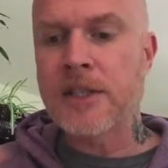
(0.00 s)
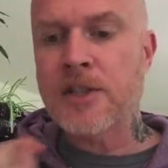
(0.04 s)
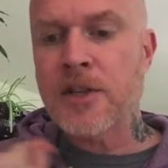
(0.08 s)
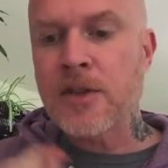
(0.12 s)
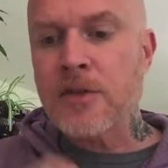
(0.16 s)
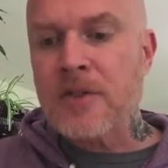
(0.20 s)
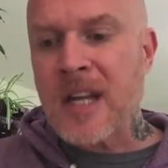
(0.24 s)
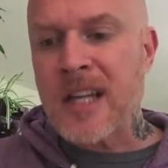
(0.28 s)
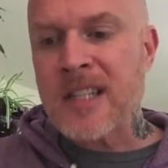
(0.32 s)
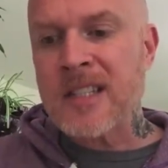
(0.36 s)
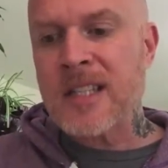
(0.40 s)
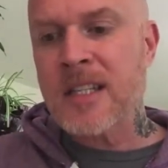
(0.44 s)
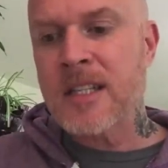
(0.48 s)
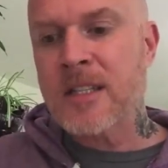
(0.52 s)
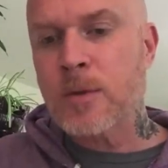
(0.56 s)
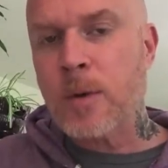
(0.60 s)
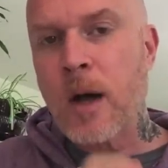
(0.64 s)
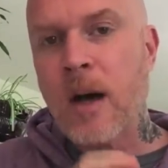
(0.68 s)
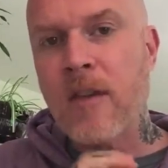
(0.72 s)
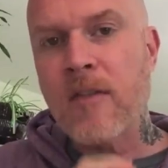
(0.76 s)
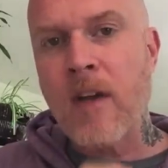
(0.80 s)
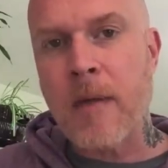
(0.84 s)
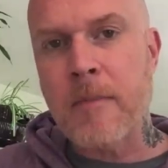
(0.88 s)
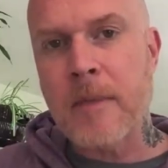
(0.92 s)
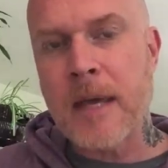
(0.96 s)

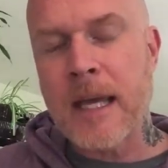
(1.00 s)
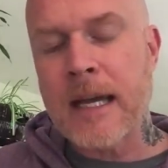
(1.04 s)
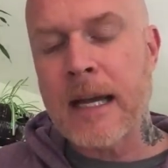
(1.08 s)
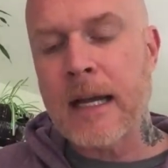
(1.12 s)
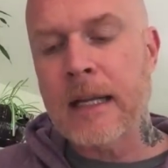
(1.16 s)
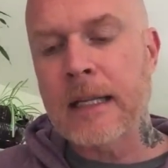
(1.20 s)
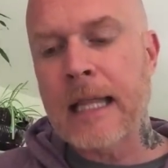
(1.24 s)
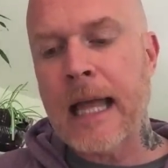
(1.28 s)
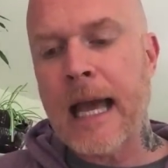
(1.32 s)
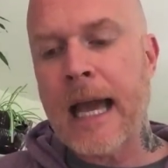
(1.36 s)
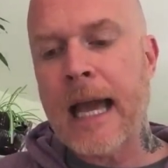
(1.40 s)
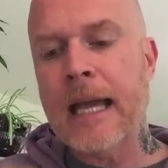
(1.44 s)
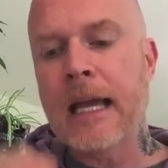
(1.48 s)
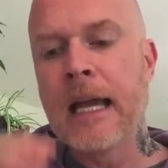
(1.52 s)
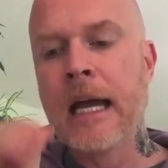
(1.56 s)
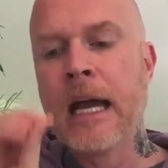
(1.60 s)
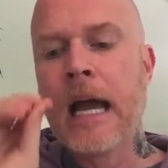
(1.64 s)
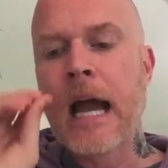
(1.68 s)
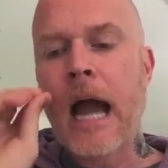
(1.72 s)
2012, I'm in LA.